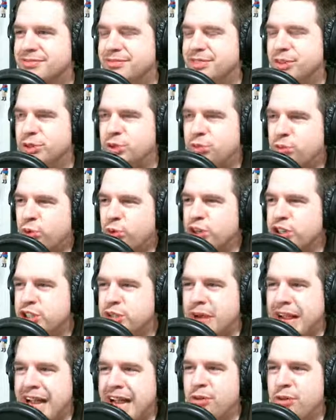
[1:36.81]
Weren't
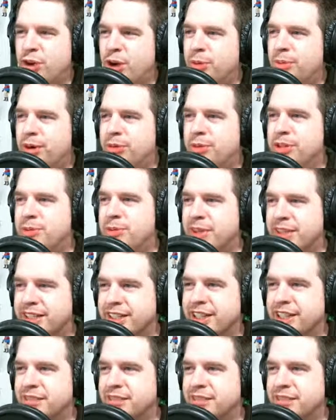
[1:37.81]
you at Walmart when you bought the game?